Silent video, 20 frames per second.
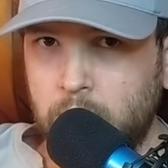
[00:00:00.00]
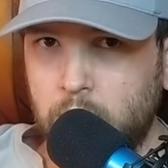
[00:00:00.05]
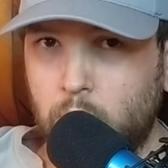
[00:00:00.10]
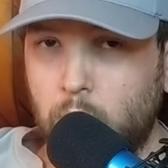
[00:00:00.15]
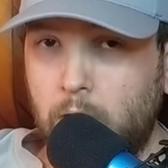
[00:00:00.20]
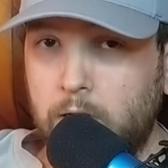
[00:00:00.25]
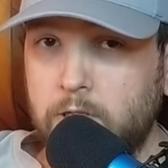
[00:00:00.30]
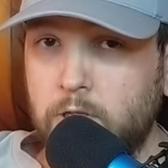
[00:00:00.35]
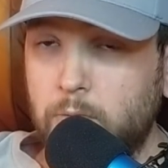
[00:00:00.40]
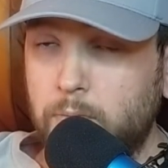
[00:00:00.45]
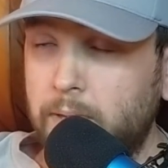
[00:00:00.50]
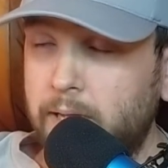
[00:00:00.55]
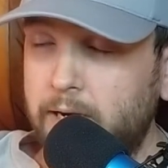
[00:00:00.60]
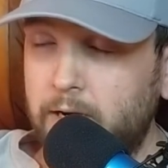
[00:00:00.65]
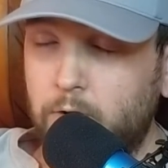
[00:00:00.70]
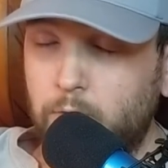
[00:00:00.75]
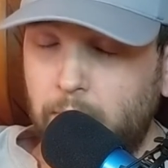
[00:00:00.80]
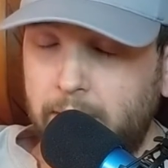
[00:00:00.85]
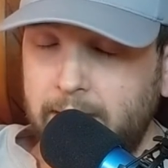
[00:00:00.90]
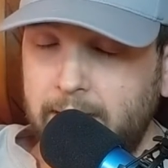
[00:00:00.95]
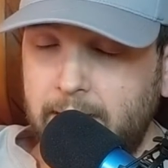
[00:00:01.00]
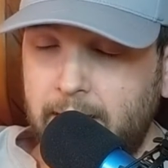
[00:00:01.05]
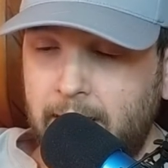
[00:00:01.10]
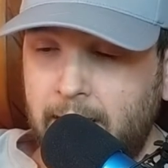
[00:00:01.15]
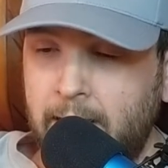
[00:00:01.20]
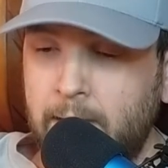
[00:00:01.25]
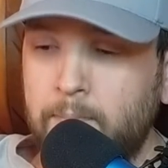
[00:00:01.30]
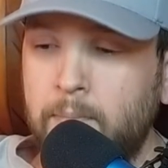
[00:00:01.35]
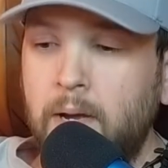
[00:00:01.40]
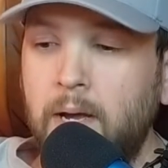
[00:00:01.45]
Toronto played a great
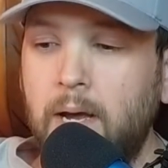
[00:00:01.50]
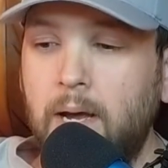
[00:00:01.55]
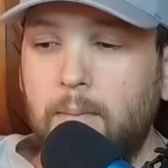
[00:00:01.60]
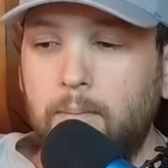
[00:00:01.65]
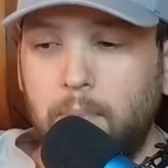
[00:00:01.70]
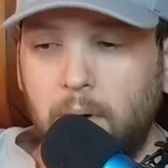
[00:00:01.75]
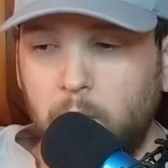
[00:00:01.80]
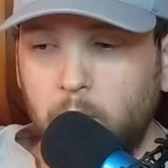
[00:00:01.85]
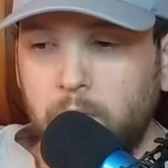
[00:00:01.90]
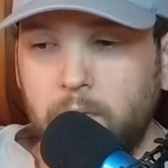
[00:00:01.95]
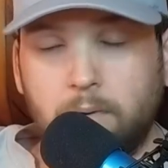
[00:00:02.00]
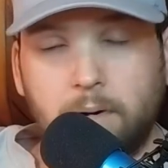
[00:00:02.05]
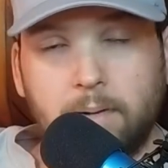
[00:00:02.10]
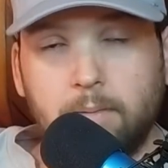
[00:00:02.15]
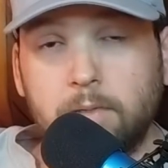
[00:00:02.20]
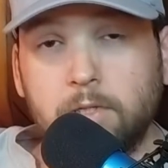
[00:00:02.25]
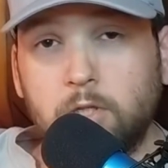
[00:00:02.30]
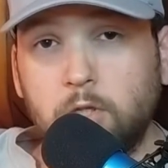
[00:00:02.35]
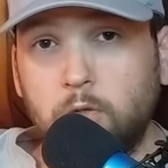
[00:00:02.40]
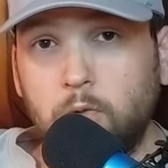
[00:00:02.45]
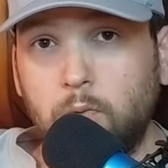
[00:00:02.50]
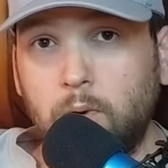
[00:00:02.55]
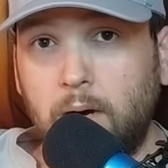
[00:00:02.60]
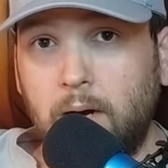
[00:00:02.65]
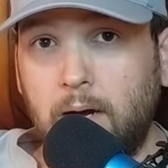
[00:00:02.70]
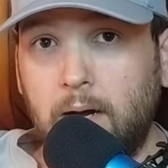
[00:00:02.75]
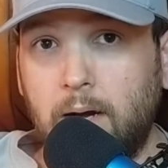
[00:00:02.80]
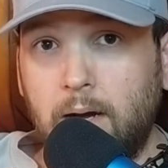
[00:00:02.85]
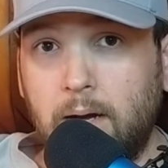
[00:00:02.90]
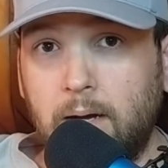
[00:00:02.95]
game, but we were able
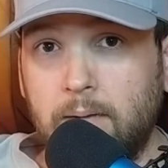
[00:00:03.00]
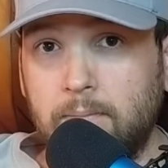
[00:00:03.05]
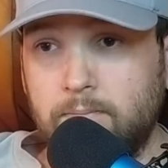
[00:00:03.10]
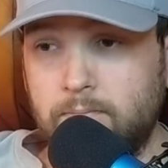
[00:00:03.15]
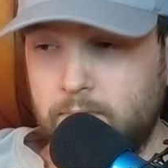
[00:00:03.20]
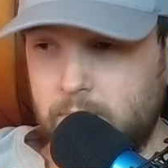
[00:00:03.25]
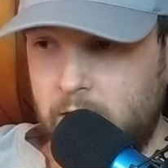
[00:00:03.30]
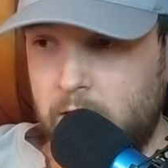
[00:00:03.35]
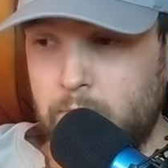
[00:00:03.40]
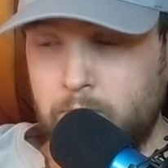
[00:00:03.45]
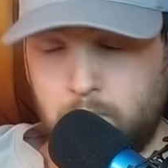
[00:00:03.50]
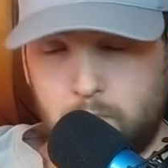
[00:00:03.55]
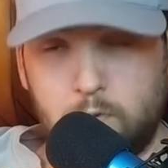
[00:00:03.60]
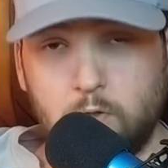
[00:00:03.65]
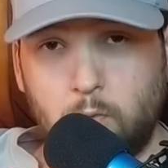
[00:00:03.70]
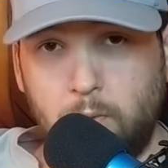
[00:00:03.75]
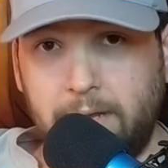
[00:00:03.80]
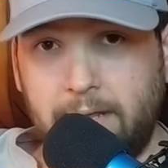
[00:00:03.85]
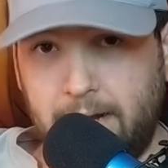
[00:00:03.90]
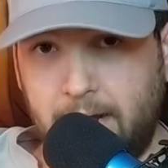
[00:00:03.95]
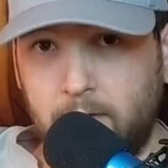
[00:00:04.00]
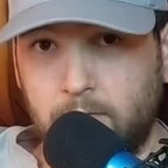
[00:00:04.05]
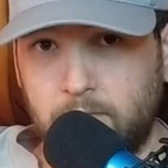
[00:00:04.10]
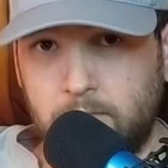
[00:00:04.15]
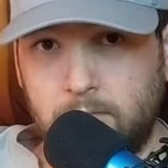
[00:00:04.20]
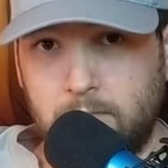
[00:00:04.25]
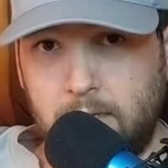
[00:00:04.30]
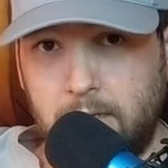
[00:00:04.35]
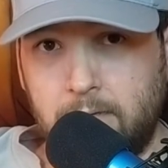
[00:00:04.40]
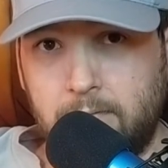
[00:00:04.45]
to, squeak it out
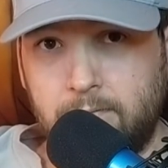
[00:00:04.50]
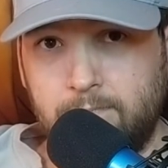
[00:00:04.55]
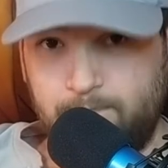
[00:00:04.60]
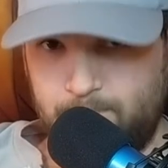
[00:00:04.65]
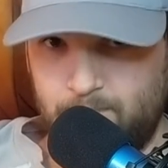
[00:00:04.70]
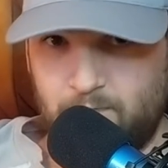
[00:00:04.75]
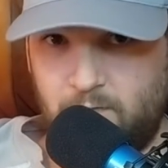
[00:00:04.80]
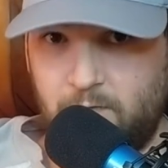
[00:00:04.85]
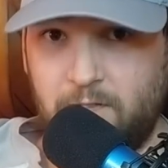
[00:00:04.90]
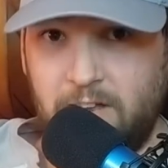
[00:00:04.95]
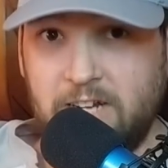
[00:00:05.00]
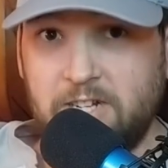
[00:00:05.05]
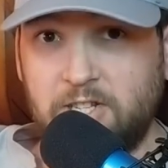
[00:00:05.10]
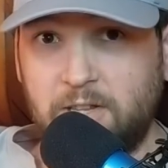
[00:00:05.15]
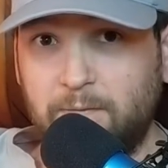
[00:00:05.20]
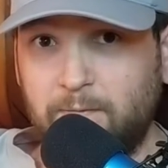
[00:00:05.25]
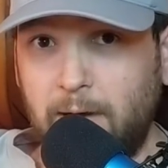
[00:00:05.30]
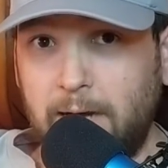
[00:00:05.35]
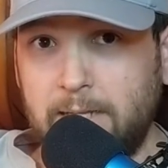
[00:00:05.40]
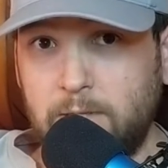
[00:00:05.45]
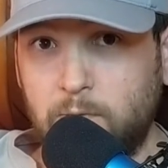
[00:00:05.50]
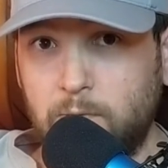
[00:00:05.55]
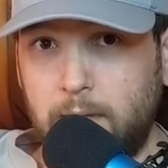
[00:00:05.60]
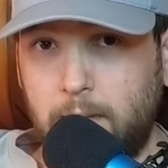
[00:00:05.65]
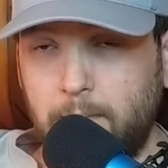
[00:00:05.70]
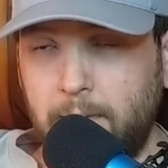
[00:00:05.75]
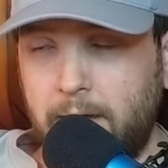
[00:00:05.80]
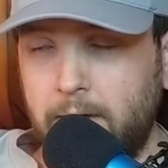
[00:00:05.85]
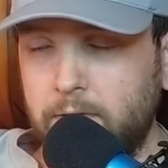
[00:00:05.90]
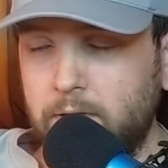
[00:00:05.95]
and finish the fights when they
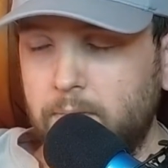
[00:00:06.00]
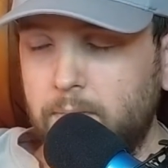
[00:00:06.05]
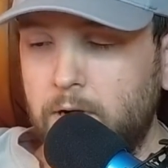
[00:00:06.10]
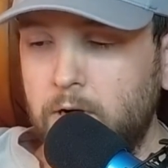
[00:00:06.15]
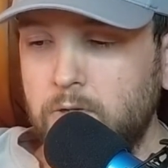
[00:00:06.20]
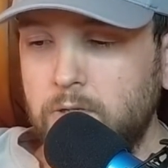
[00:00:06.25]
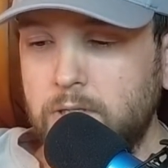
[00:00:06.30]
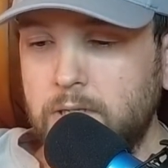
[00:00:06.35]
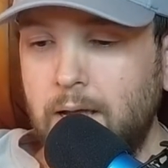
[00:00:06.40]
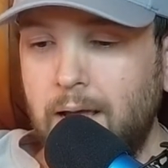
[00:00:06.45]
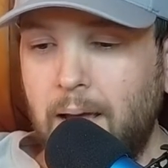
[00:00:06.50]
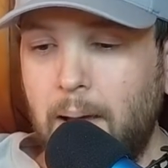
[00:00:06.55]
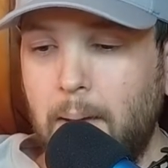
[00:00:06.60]
mattered the most.